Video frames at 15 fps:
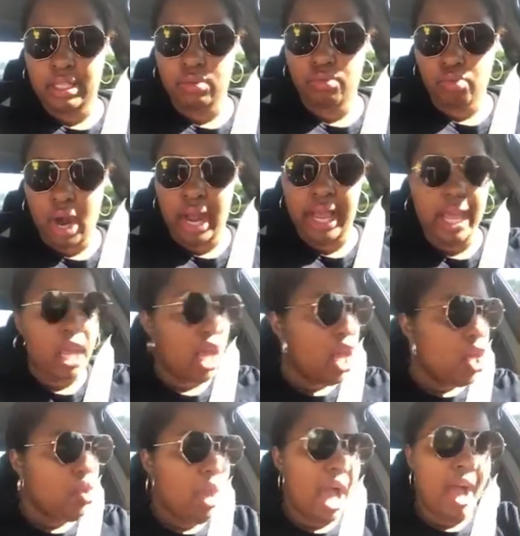right? You
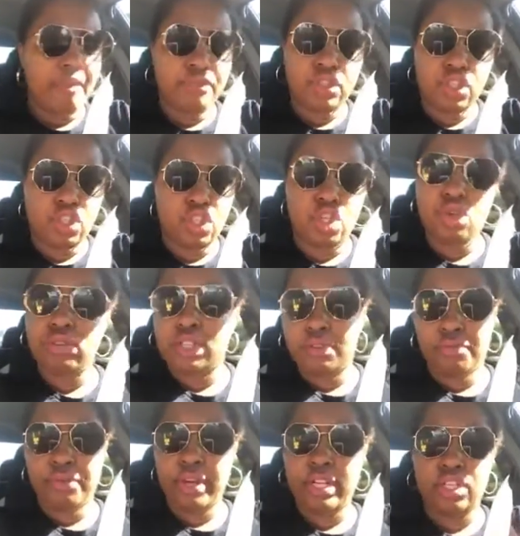have two
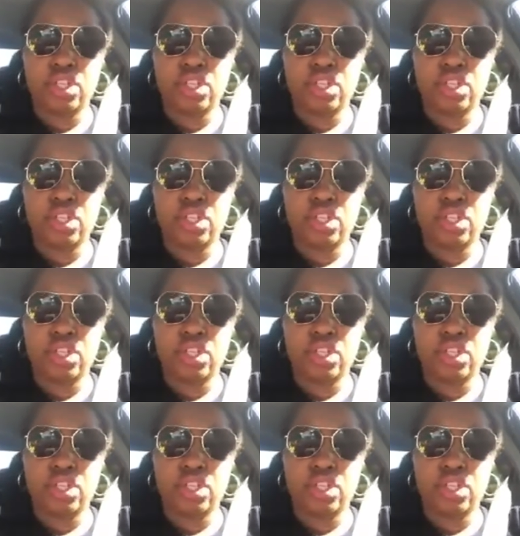different